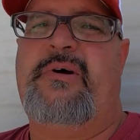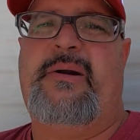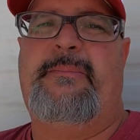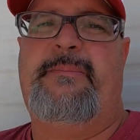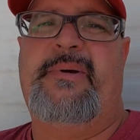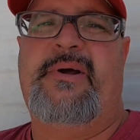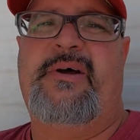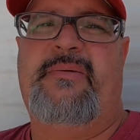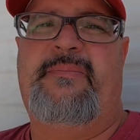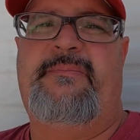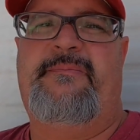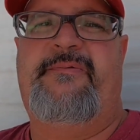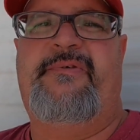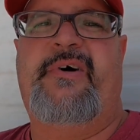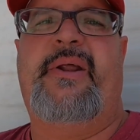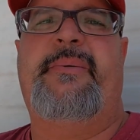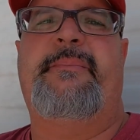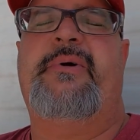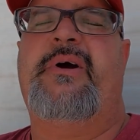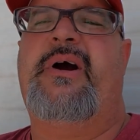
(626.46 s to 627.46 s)
want to build
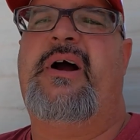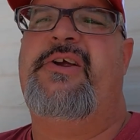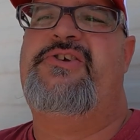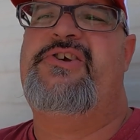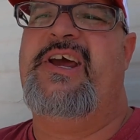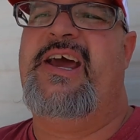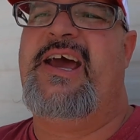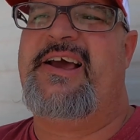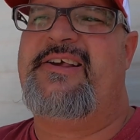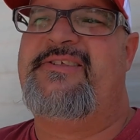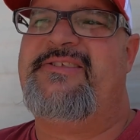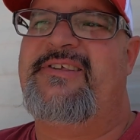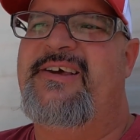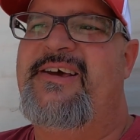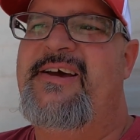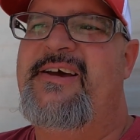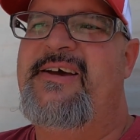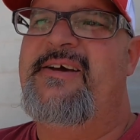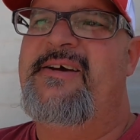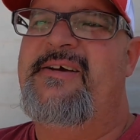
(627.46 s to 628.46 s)
fun projects
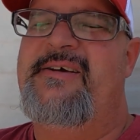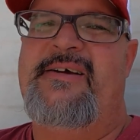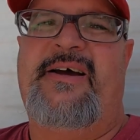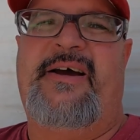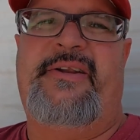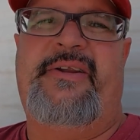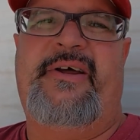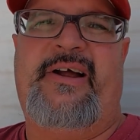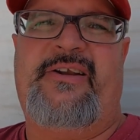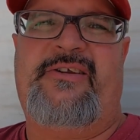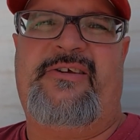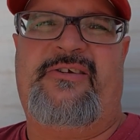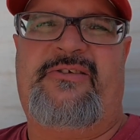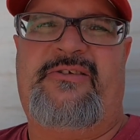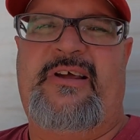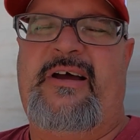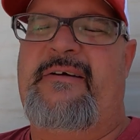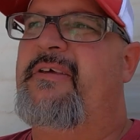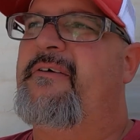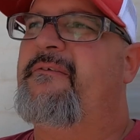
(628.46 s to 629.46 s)
and not just
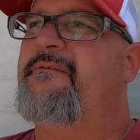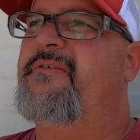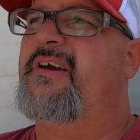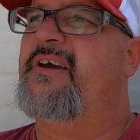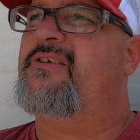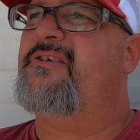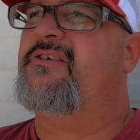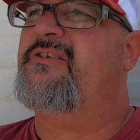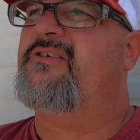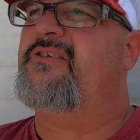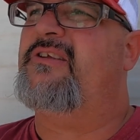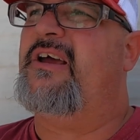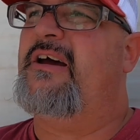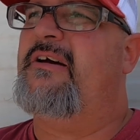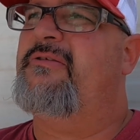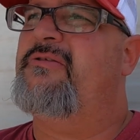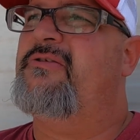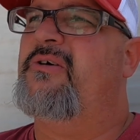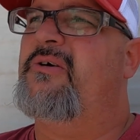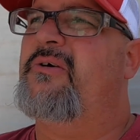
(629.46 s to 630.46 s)
stuff that fixes
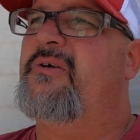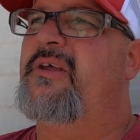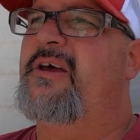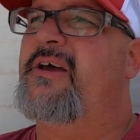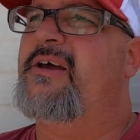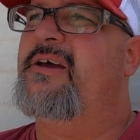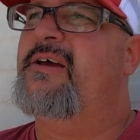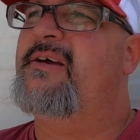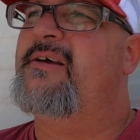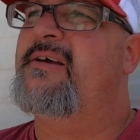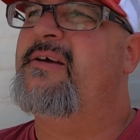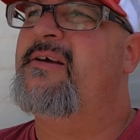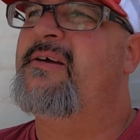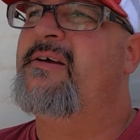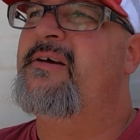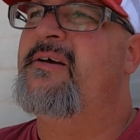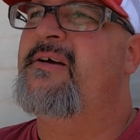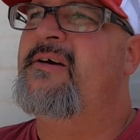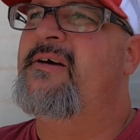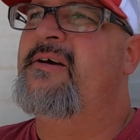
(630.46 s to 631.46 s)
stuff, so that
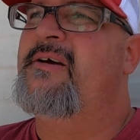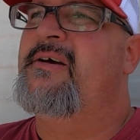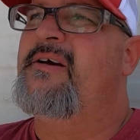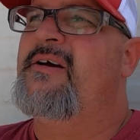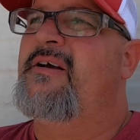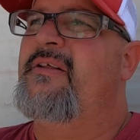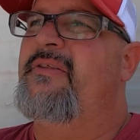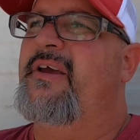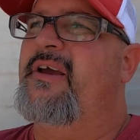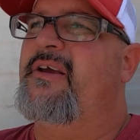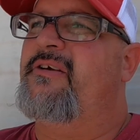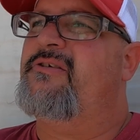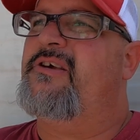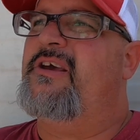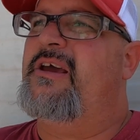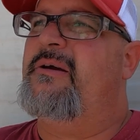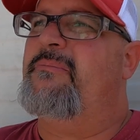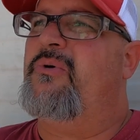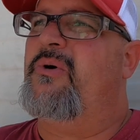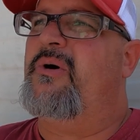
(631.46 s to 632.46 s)
things
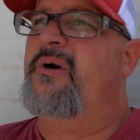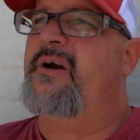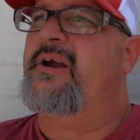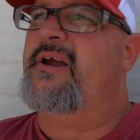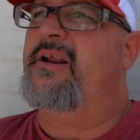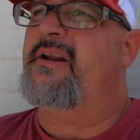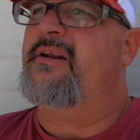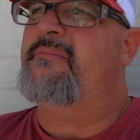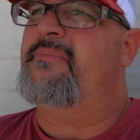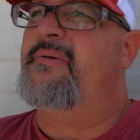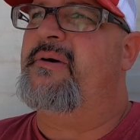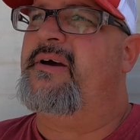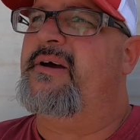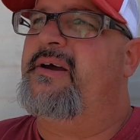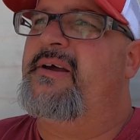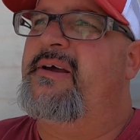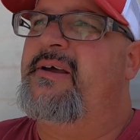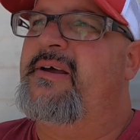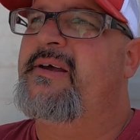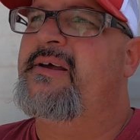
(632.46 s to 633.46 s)
keep working.
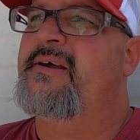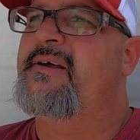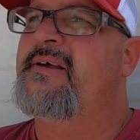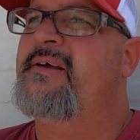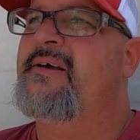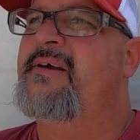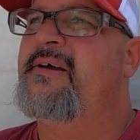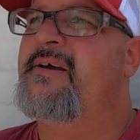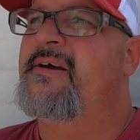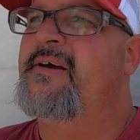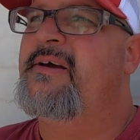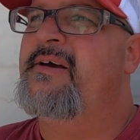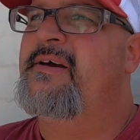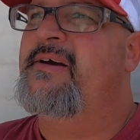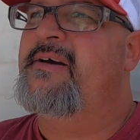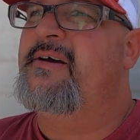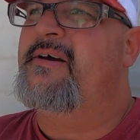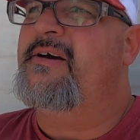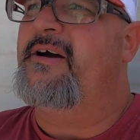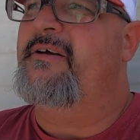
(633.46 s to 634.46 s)
But
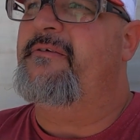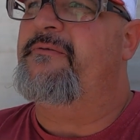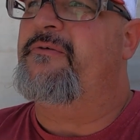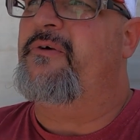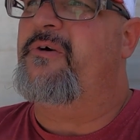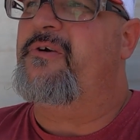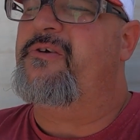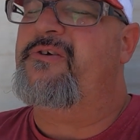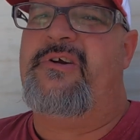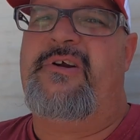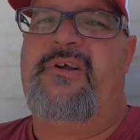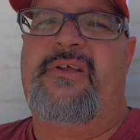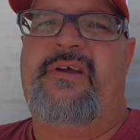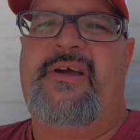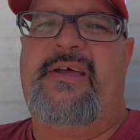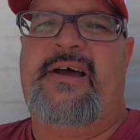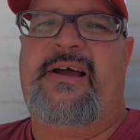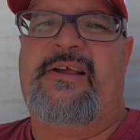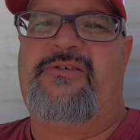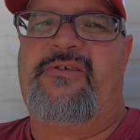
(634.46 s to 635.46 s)

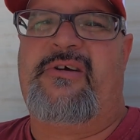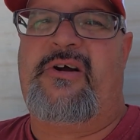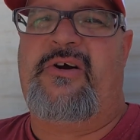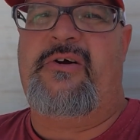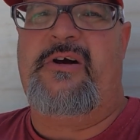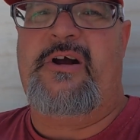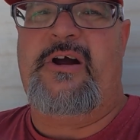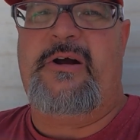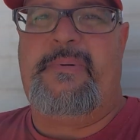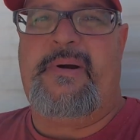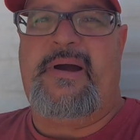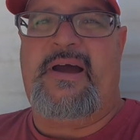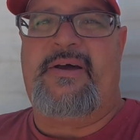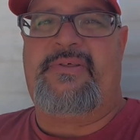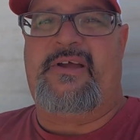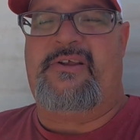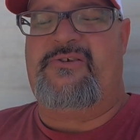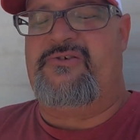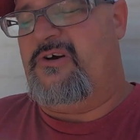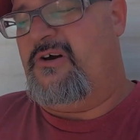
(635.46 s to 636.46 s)
unfortunately, that's the career
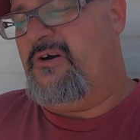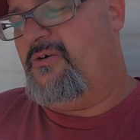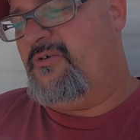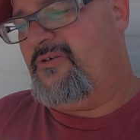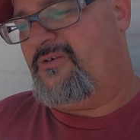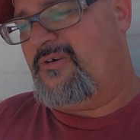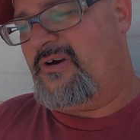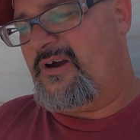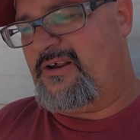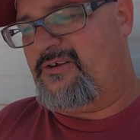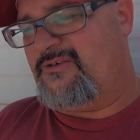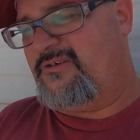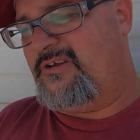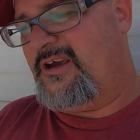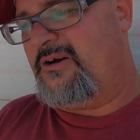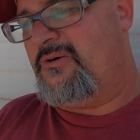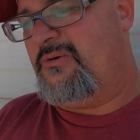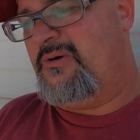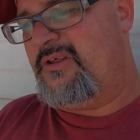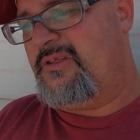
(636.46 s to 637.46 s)
path I chose, so I gotta
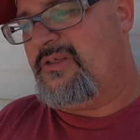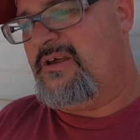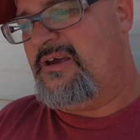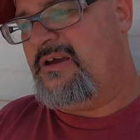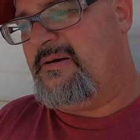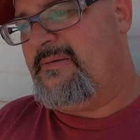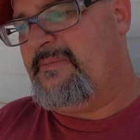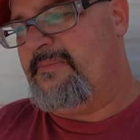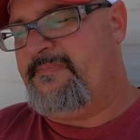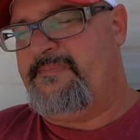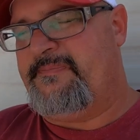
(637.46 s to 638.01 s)
stick with it.